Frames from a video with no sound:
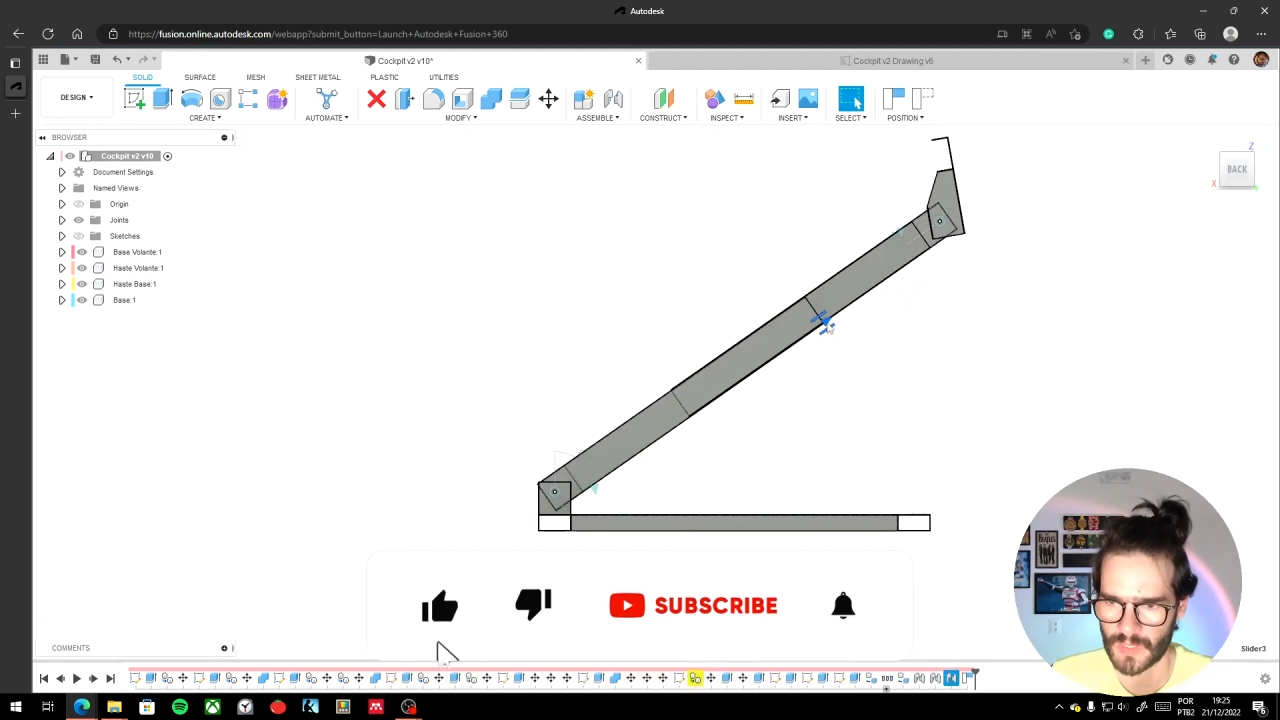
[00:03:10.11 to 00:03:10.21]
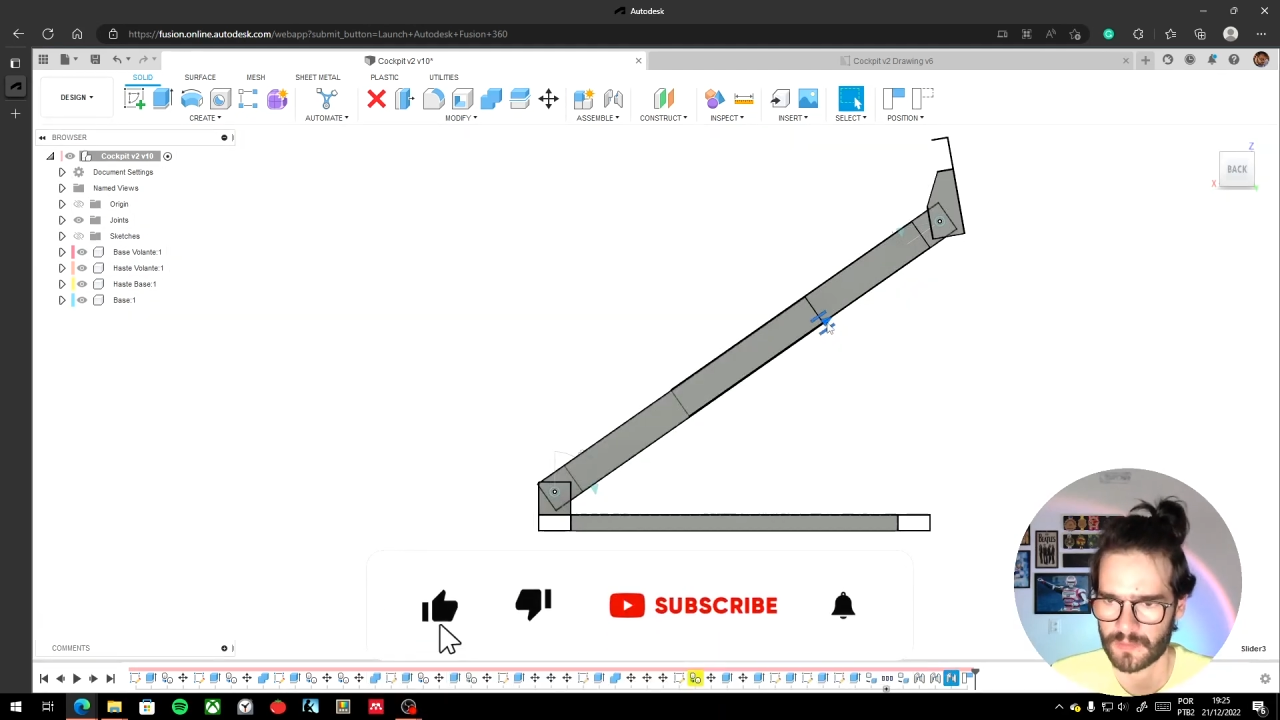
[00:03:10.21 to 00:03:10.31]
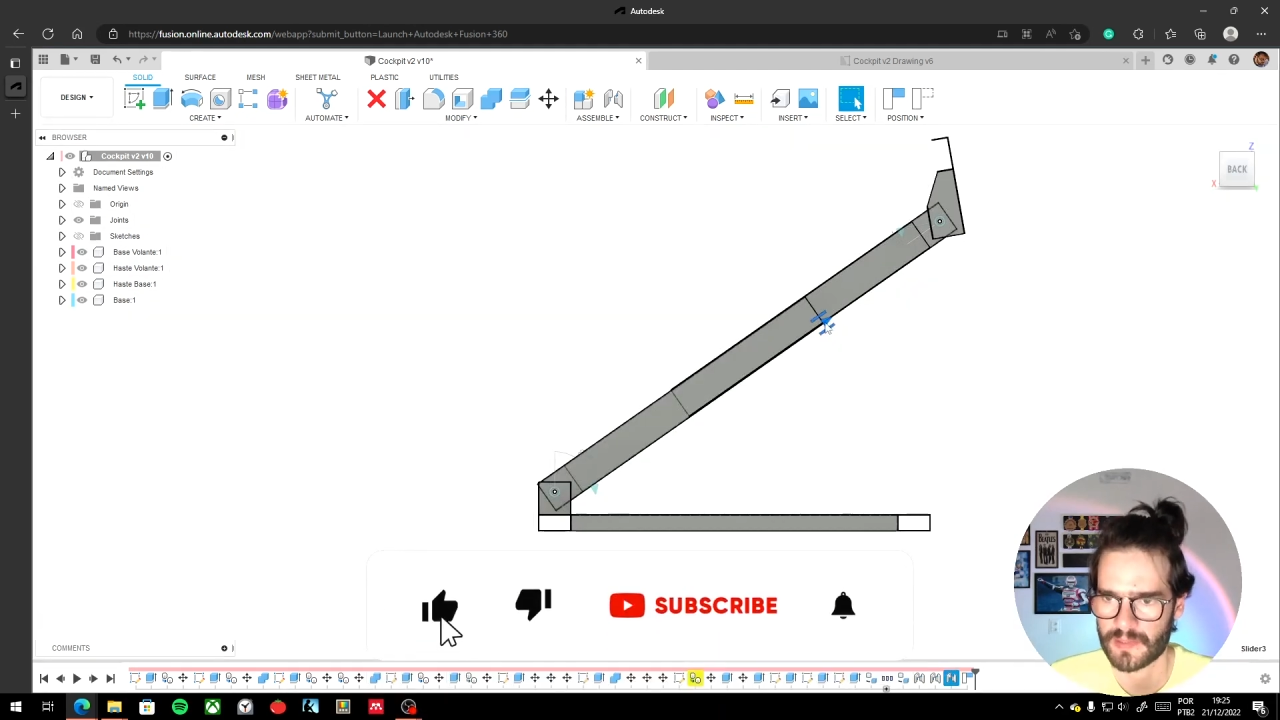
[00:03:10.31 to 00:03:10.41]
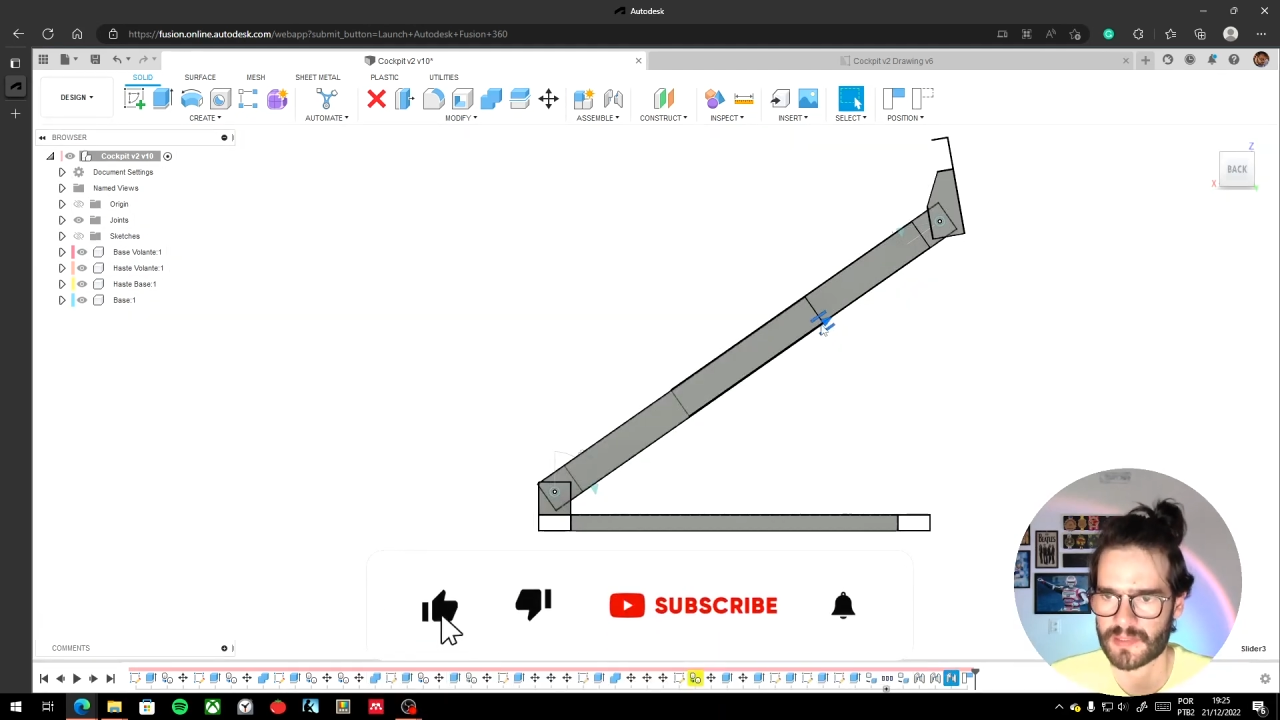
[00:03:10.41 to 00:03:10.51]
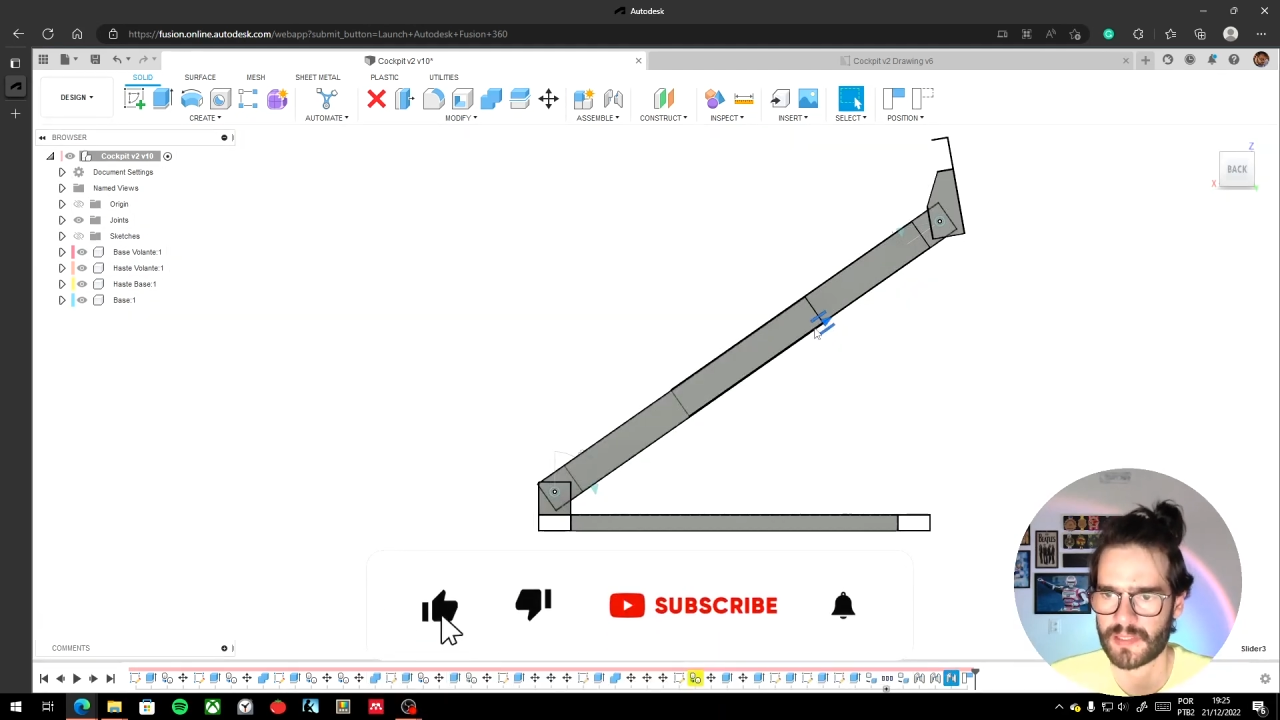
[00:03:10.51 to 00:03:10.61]

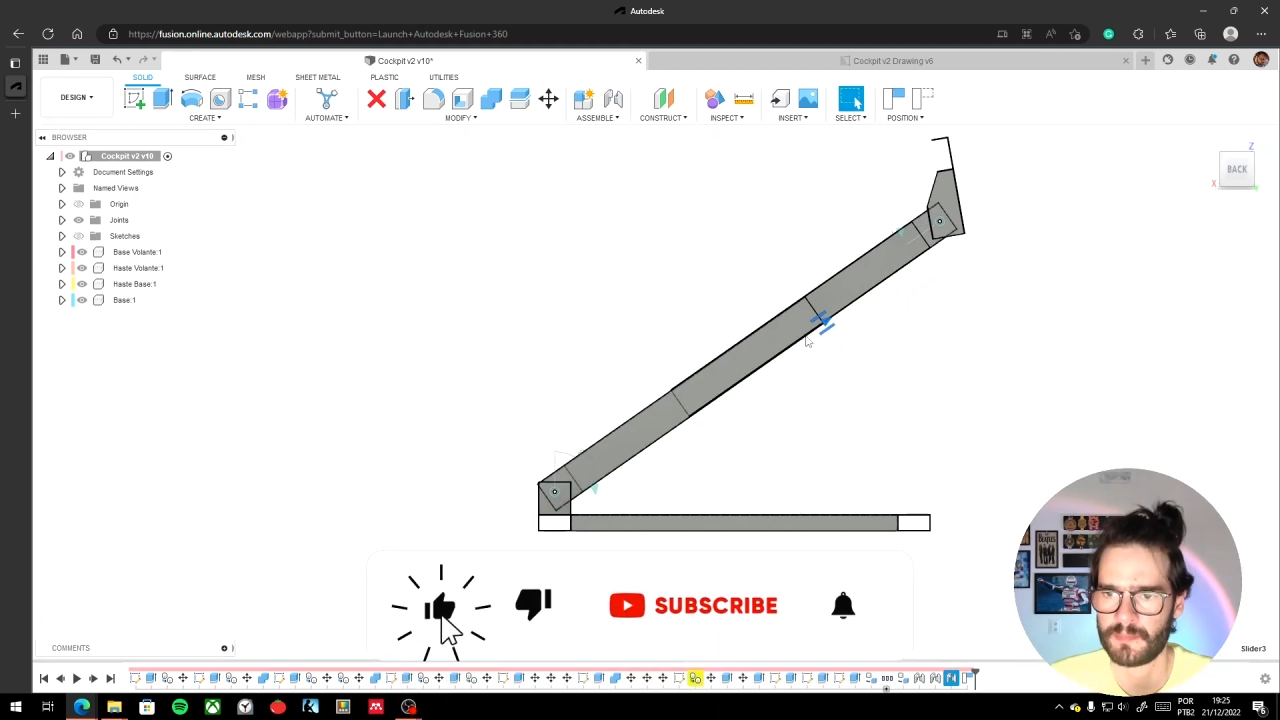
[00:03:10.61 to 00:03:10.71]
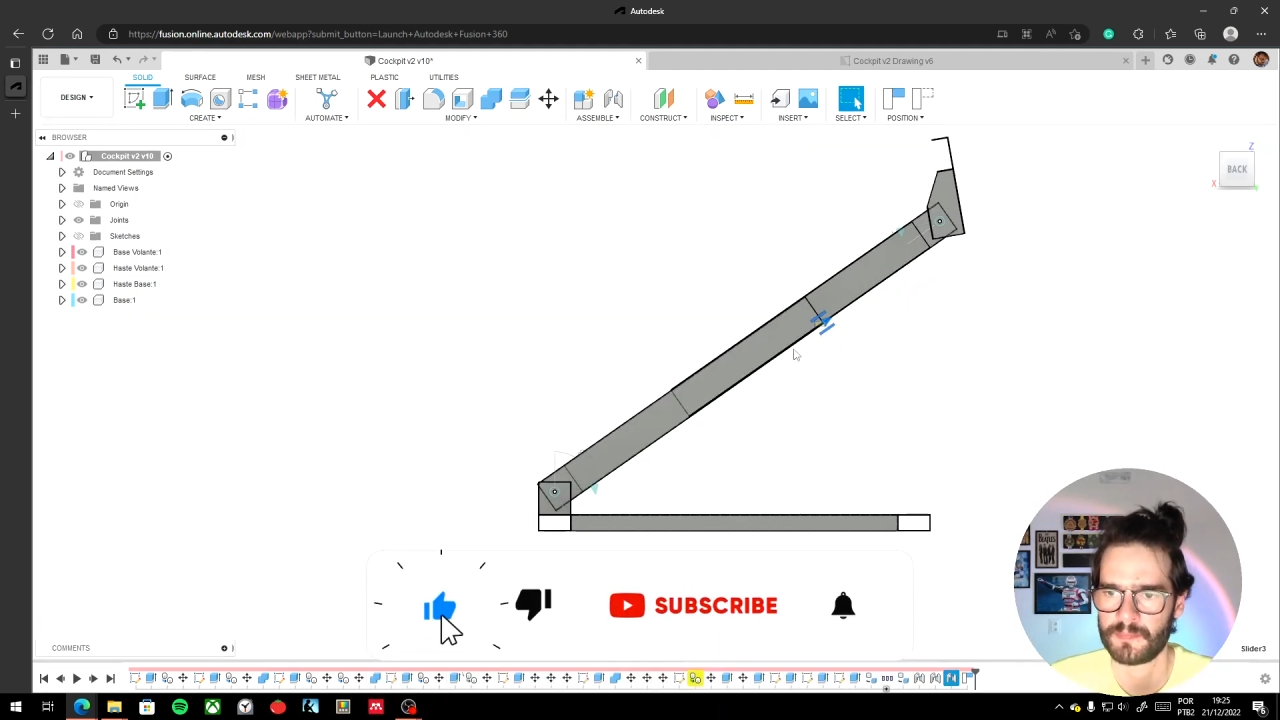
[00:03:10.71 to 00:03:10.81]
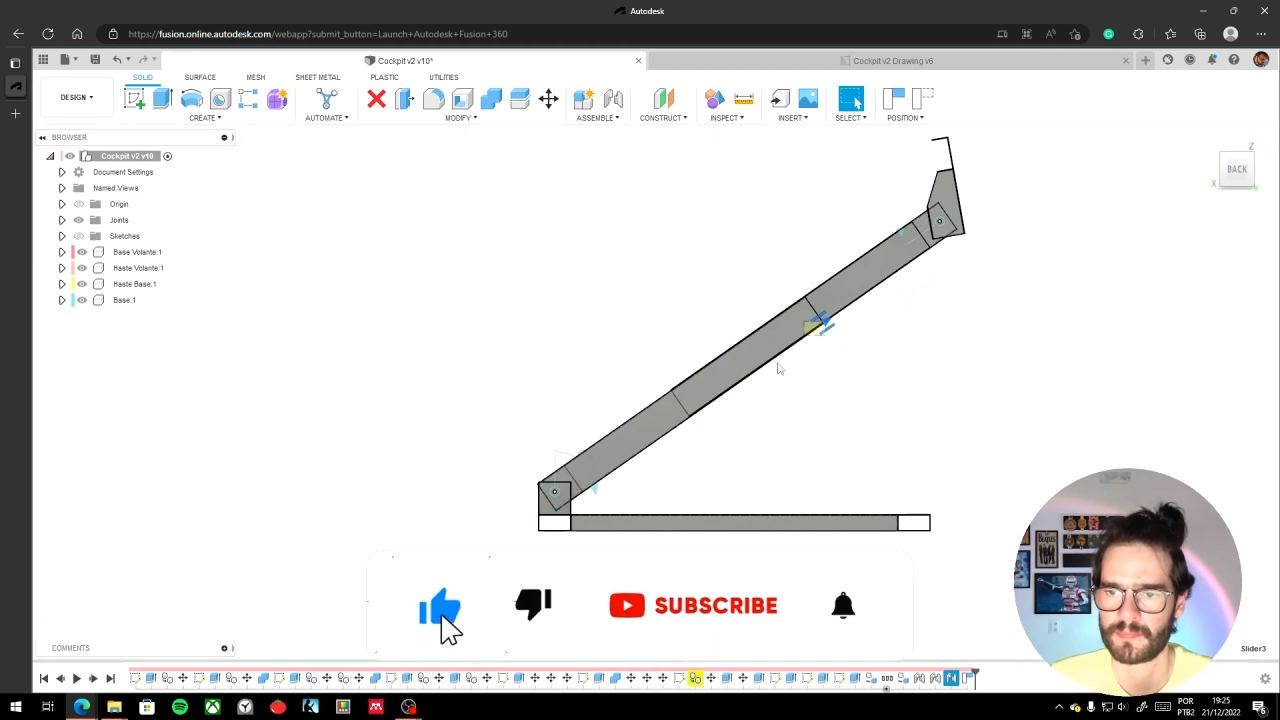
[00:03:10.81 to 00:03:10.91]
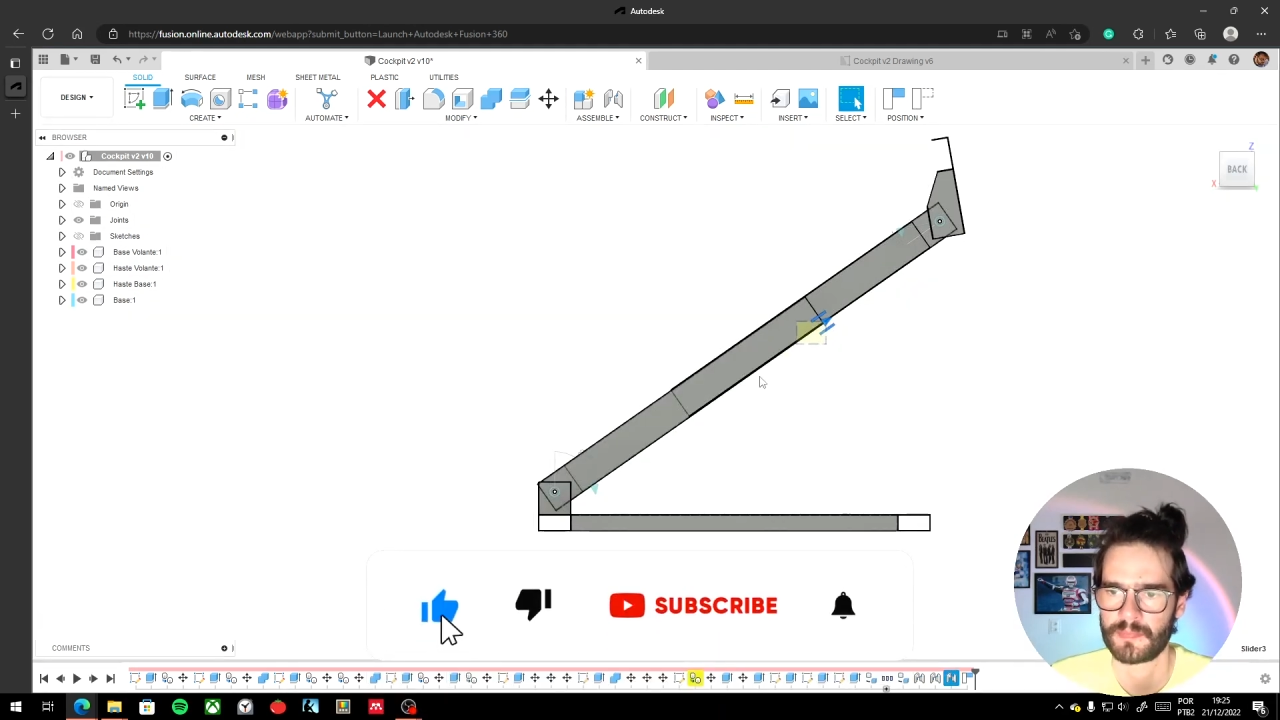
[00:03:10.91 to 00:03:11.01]
the stem,